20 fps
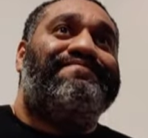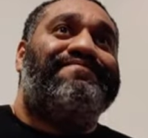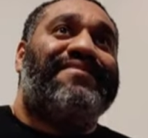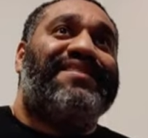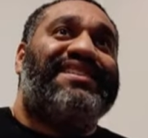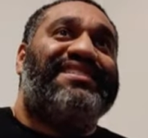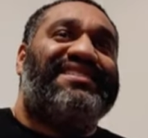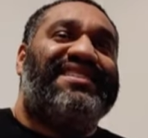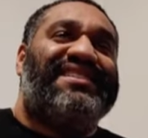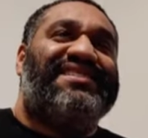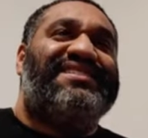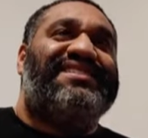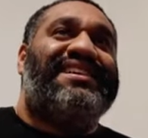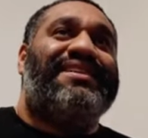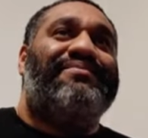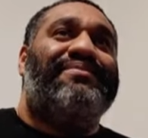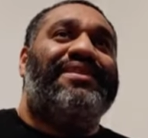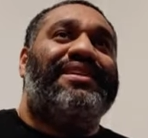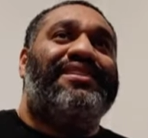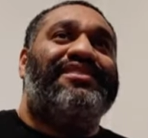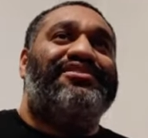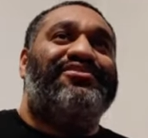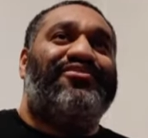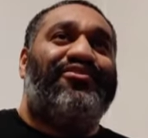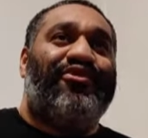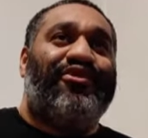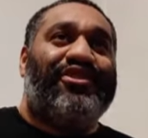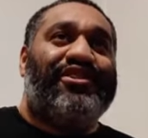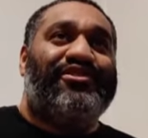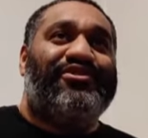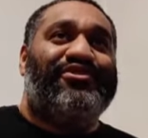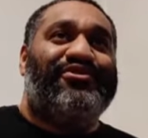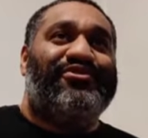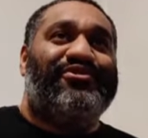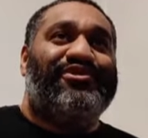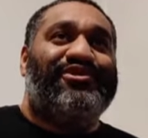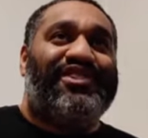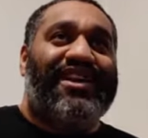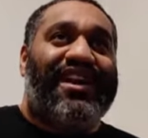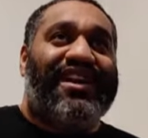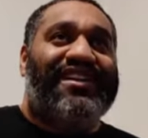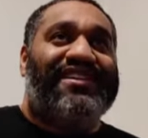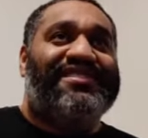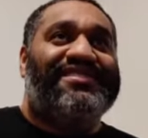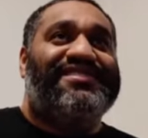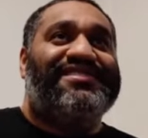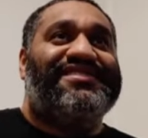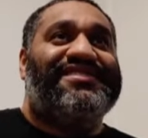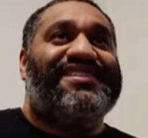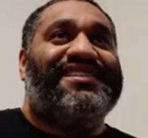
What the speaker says: 16 minutes, 42 seconds.